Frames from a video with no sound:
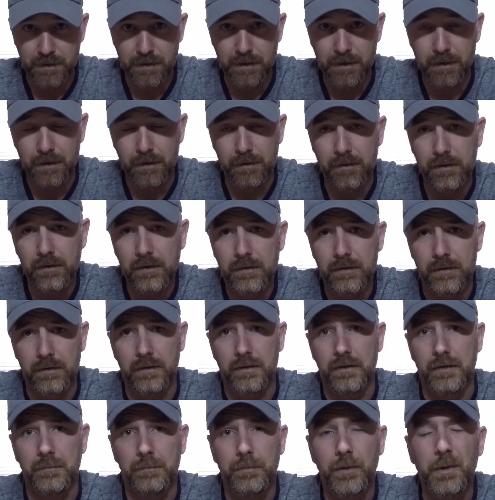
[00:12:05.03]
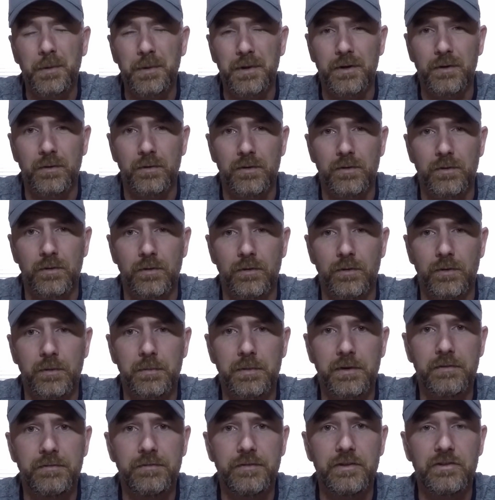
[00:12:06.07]
that. Uh, probably go do a little
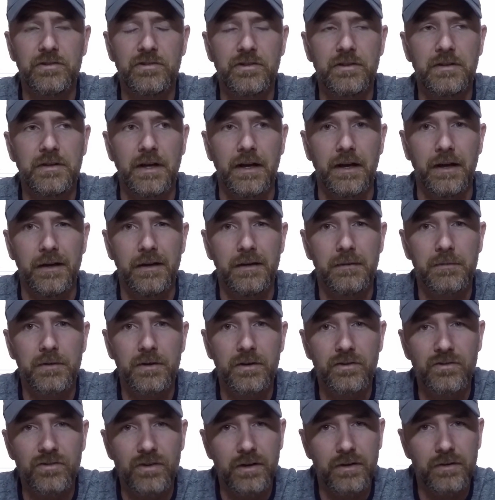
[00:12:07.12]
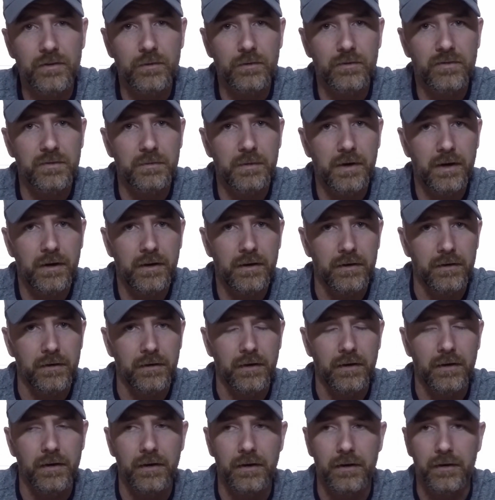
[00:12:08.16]
bit of fishing. I am going to try to do some
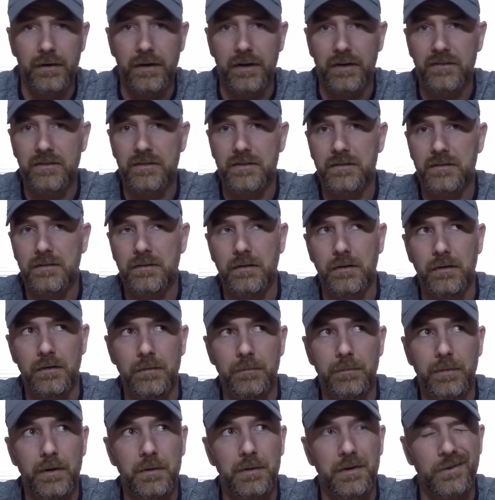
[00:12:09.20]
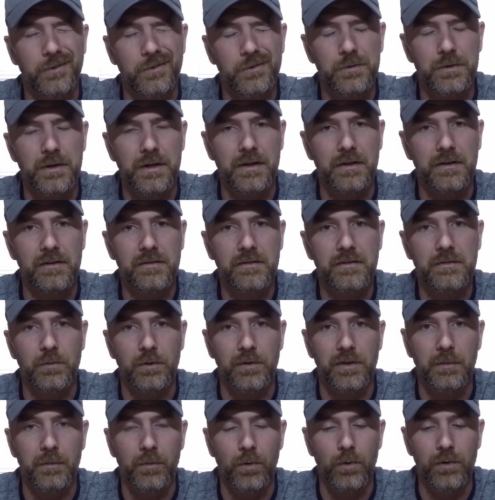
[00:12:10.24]
hunting uh, next, uh, probably in two days
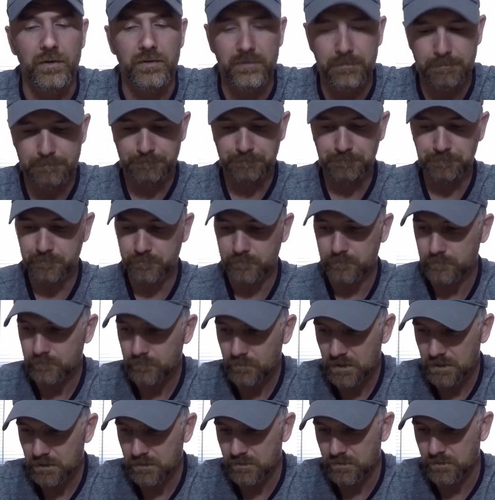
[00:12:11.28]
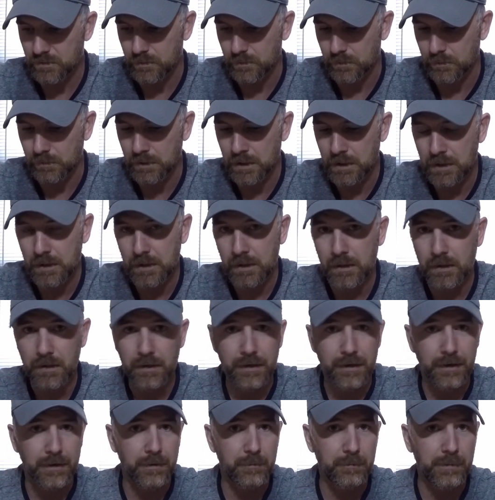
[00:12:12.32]
with the boys. So
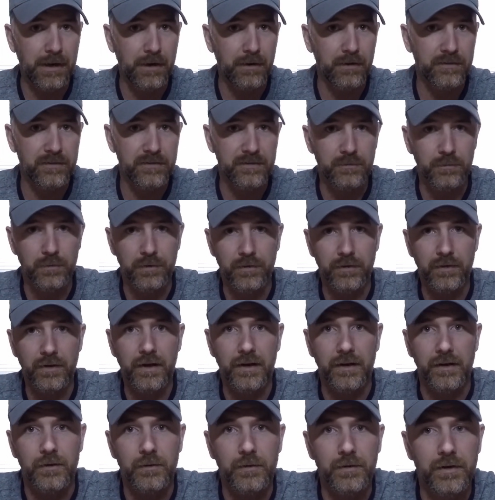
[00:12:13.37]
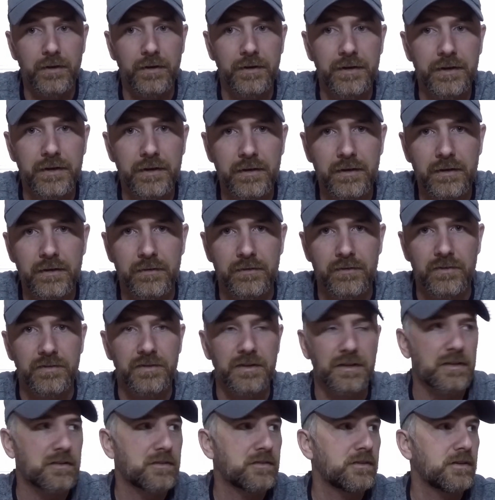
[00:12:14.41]
kind of balancing with a lot going on here. Just
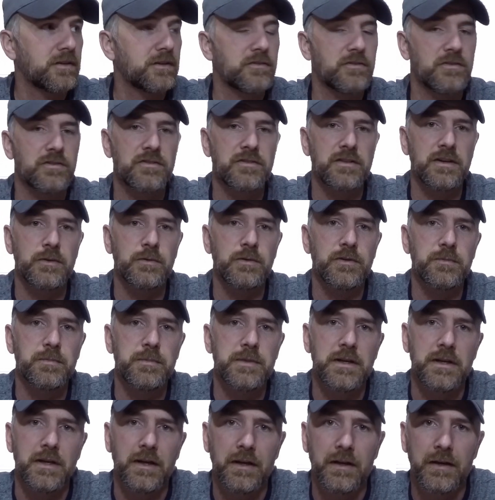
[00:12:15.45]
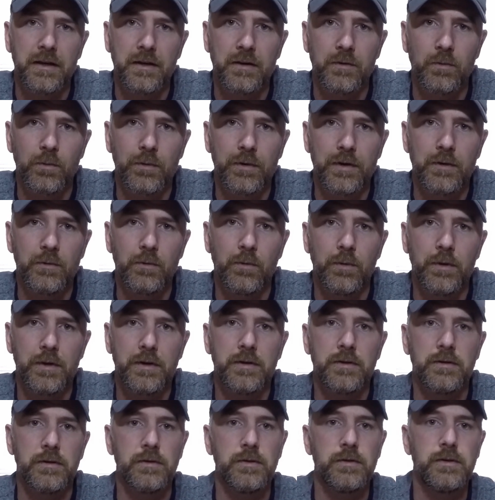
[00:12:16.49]
like I said, just stay with me, and we
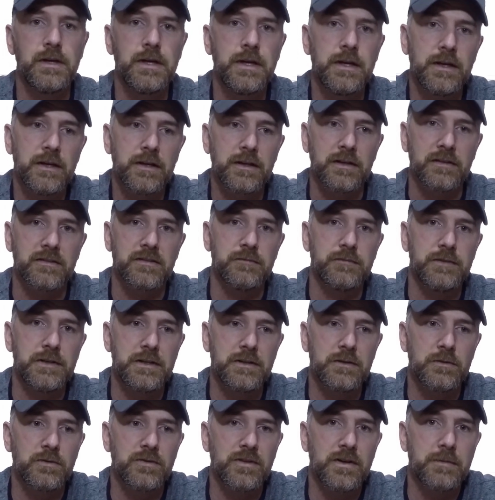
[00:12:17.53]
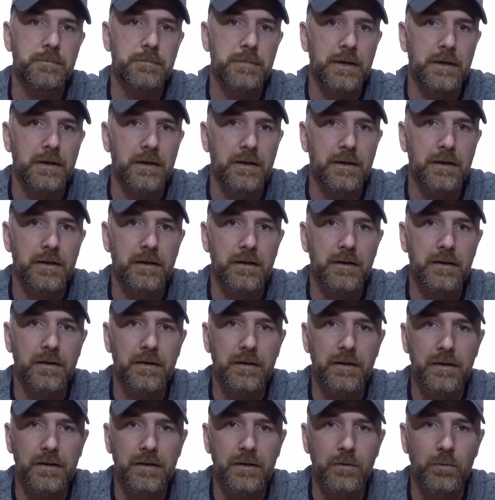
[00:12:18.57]
will get some videos up,
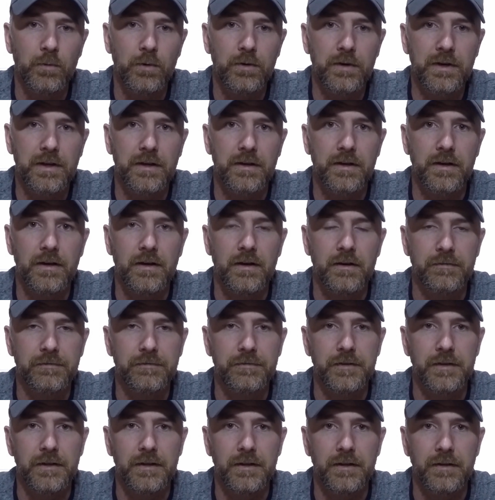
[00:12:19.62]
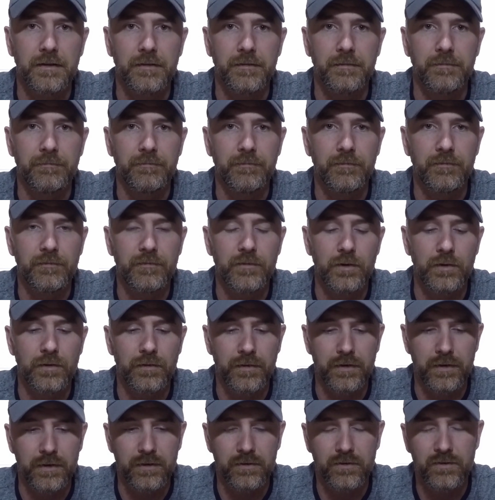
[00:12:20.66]
and uh, it will kick off uh, for
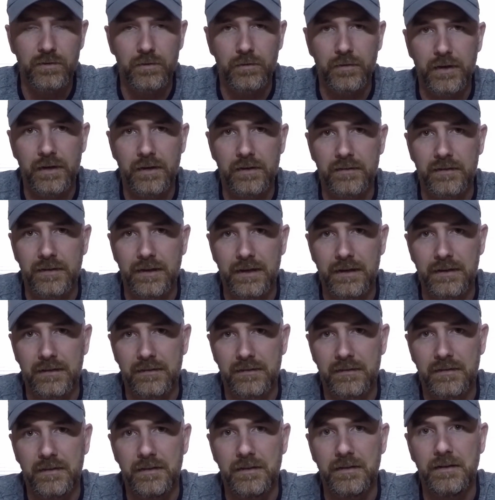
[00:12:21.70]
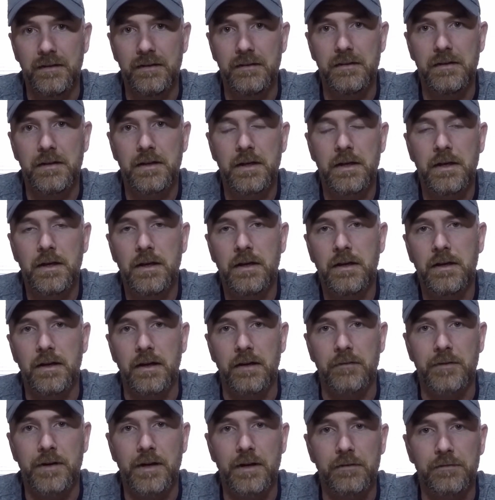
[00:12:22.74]
the two thousand eighteen.
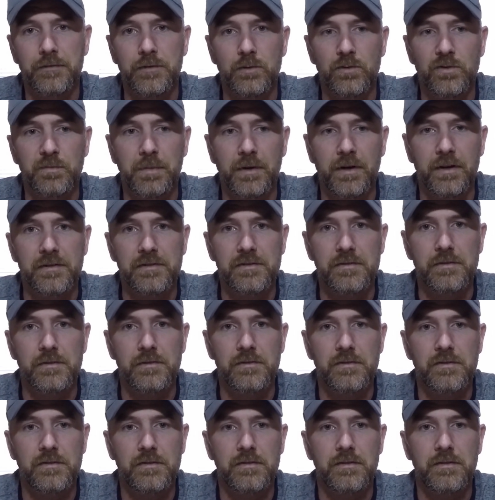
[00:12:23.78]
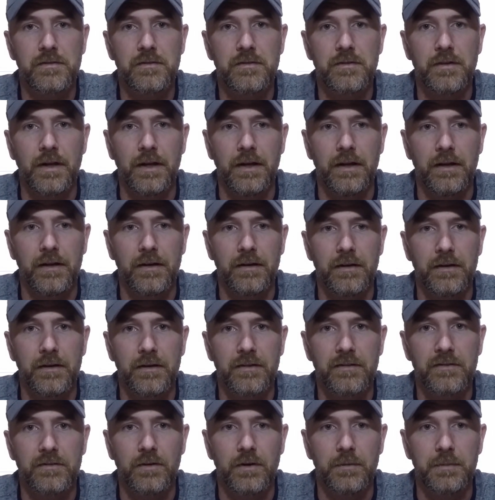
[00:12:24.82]
I've got a few sponsors, and
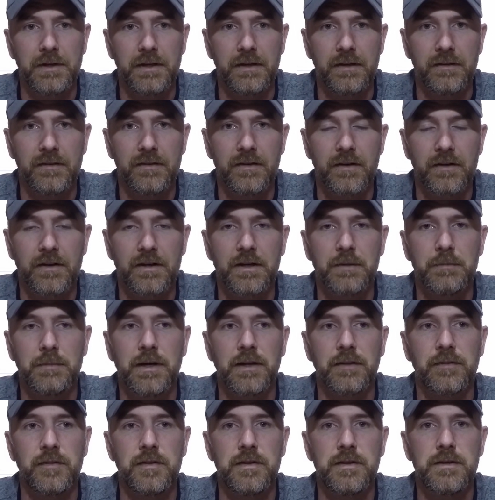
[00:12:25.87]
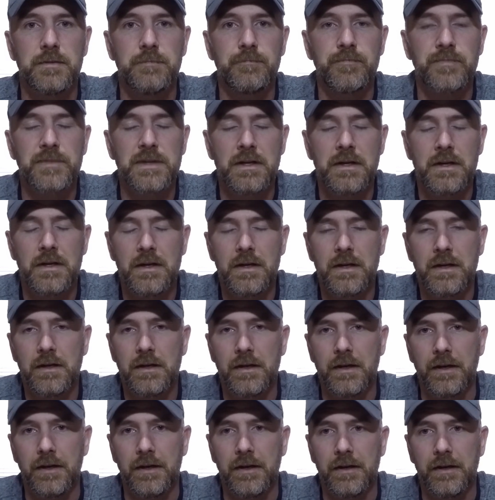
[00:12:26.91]
uh, so I'll be talking about them
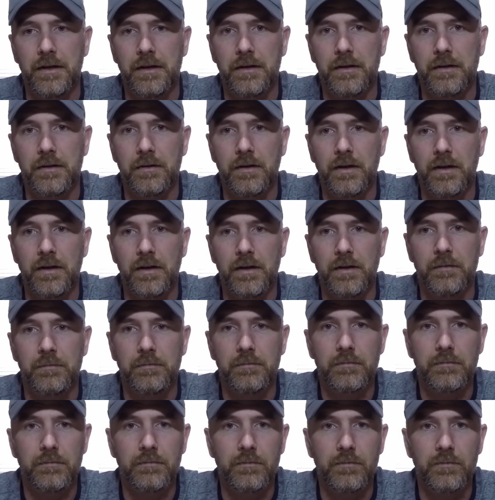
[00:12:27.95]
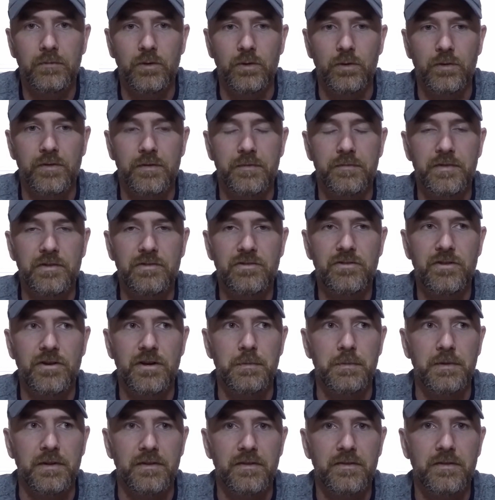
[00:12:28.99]
and uh, doing some fish
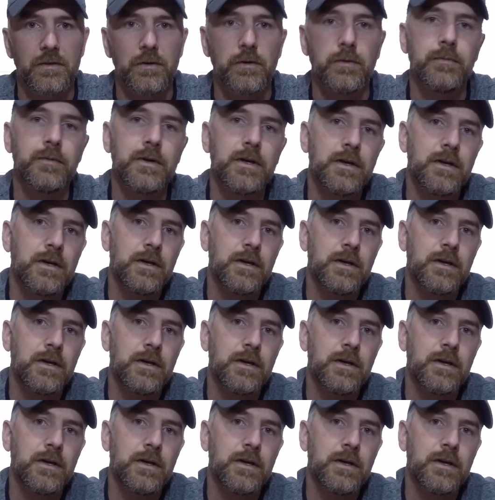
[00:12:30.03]
tournaments. So, all